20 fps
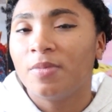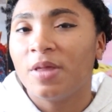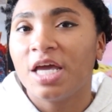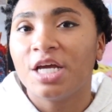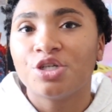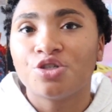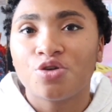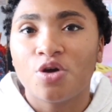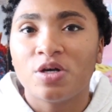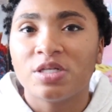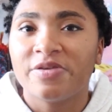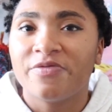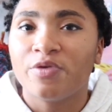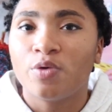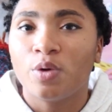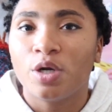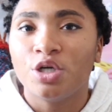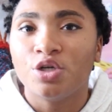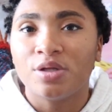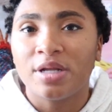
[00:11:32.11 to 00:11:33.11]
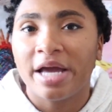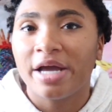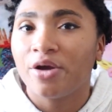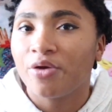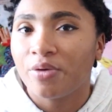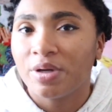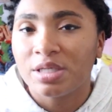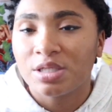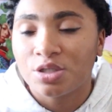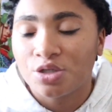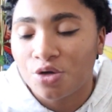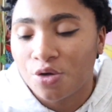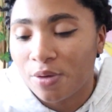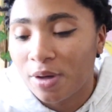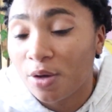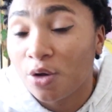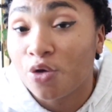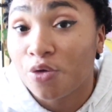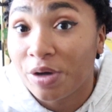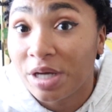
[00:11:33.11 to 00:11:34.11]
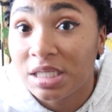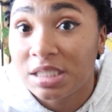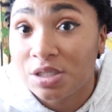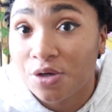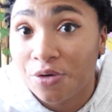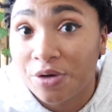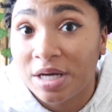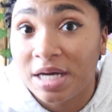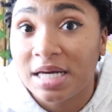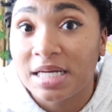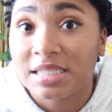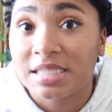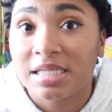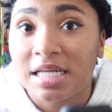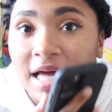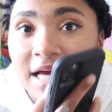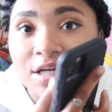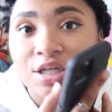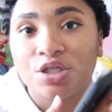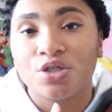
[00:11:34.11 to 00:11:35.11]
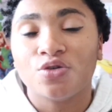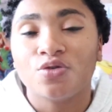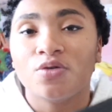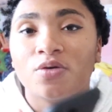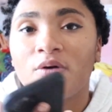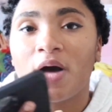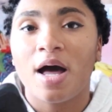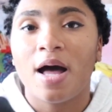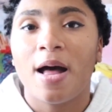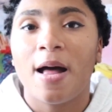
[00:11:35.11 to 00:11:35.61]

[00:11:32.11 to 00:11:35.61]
intros if you want to do like green screens and like do